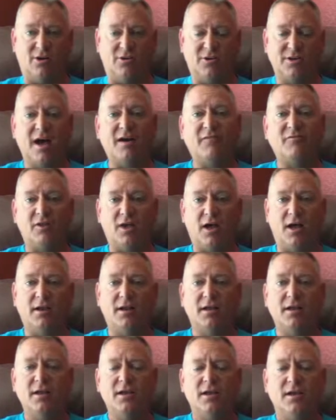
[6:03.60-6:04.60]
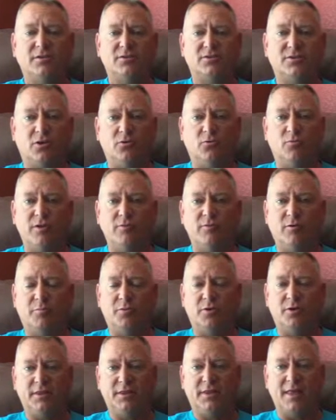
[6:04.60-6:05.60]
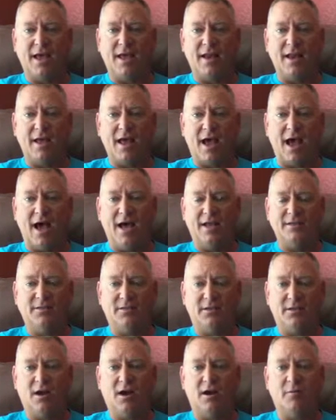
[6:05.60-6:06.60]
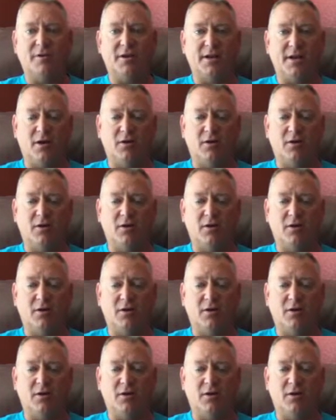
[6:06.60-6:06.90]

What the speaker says: or Teflon. So we will put that onto the carpet.